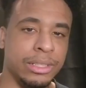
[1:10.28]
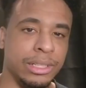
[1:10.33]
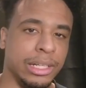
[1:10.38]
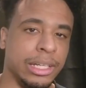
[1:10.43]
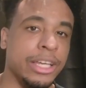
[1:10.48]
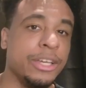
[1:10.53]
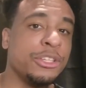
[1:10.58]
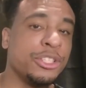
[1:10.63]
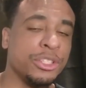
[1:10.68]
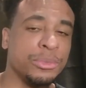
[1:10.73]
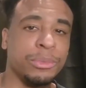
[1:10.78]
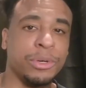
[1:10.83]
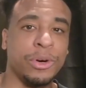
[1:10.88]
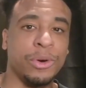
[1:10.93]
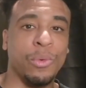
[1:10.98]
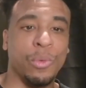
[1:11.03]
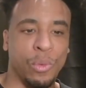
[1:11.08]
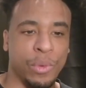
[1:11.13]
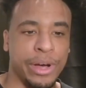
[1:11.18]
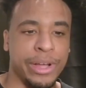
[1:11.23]

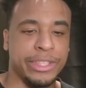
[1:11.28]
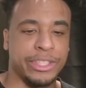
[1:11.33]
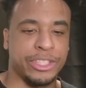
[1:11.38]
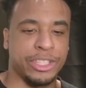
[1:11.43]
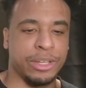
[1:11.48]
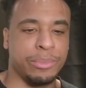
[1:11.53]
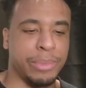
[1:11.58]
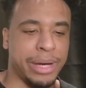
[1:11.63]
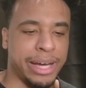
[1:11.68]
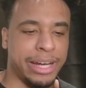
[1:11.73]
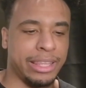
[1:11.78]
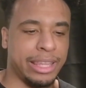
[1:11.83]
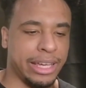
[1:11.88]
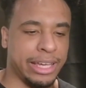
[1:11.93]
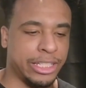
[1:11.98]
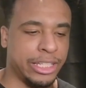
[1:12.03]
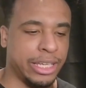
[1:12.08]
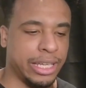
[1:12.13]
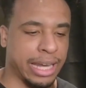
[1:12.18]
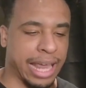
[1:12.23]
Izumo wants somebody
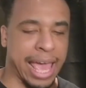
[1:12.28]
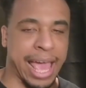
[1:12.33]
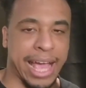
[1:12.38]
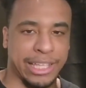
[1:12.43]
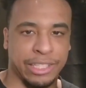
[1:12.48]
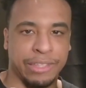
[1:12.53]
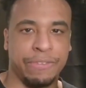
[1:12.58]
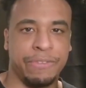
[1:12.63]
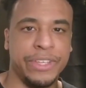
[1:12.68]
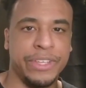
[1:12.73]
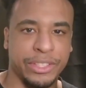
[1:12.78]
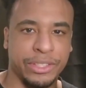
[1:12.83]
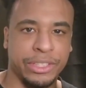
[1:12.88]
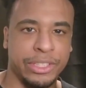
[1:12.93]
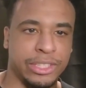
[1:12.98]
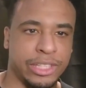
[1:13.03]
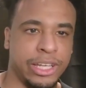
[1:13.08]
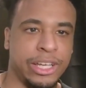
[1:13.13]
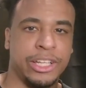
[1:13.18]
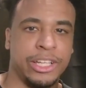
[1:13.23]
that she can actually
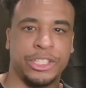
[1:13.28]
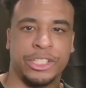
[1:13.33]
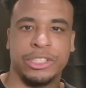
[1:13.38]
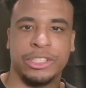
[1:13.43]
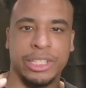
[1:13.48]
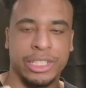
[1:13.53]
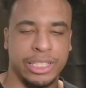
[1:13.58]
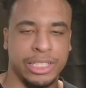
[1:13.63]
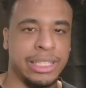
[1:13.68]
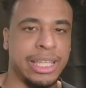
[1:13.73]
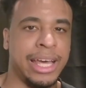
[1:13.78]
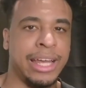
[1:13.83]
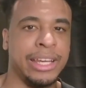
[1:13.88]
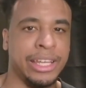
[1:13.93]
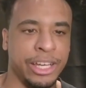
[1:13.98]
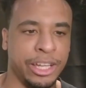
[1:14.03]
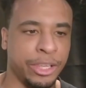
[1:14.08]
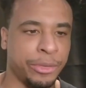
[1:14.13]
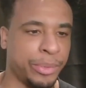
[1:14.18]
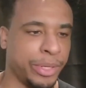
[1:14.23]
physically touch and this and that and
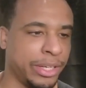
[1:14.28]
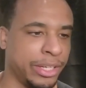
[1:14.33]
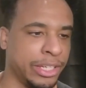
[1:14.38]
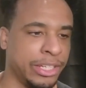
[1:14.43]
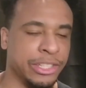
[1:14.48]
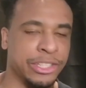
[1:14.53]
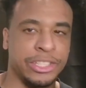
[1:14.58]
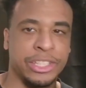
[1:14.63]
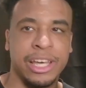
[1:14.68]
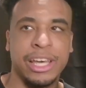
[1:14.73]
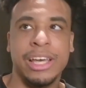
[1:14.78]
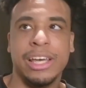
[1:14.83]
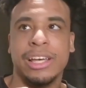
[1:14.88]
the other, because